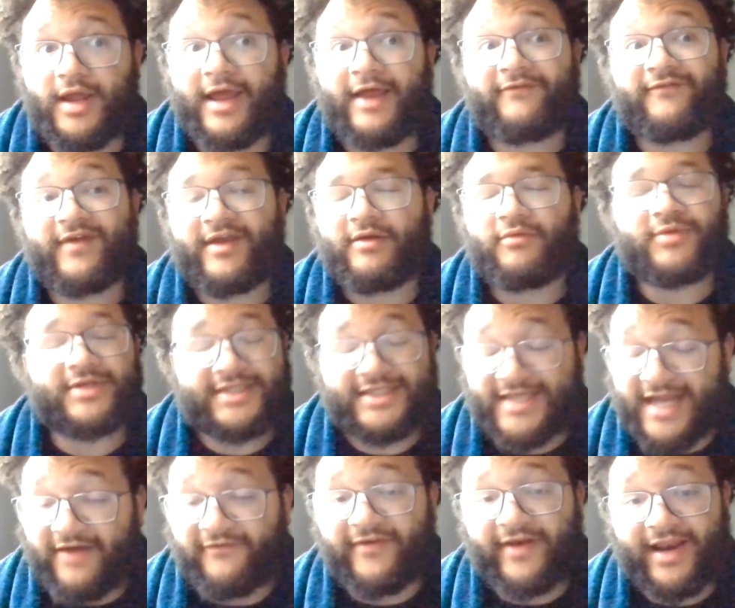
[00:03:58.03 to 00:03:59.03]
It was
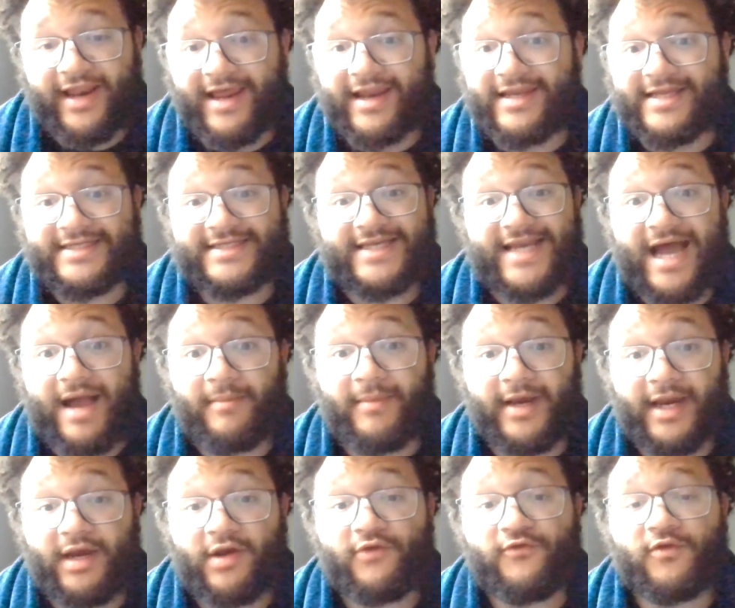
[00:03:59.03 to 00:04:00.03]
definitely at least
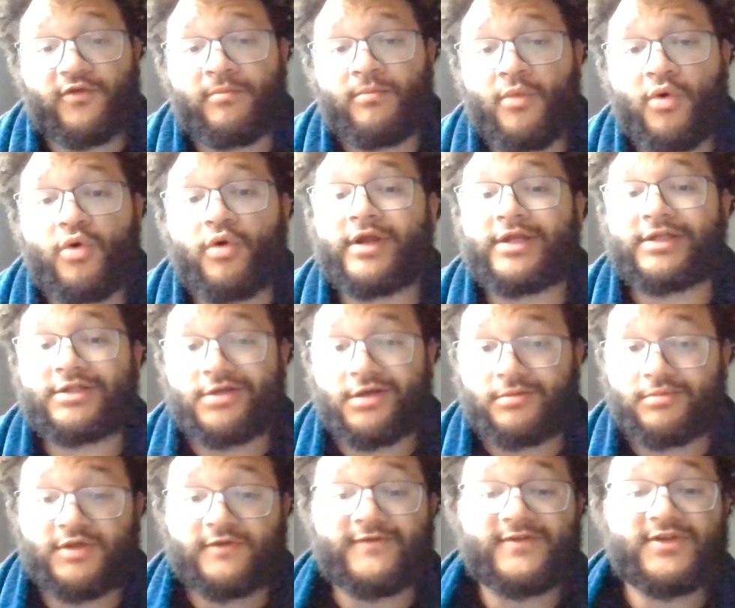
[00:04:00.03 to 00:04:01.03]
nominated for more in
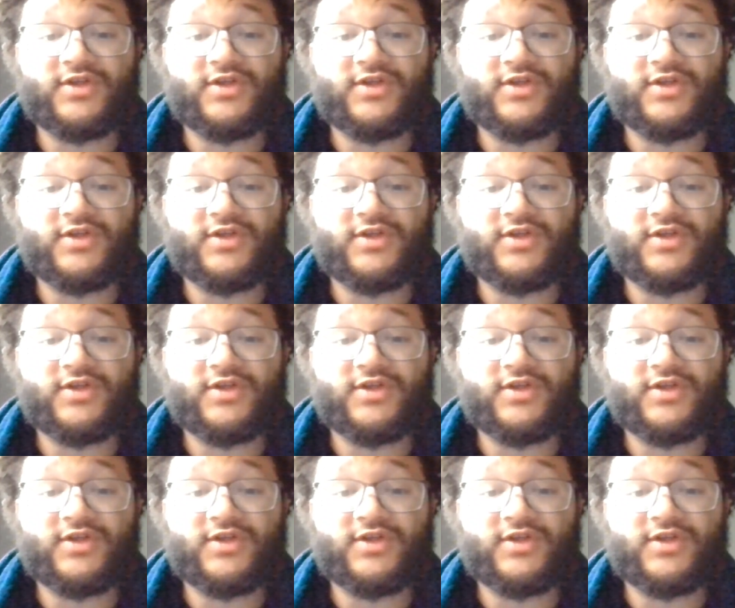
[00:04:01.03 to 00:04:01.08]
terms of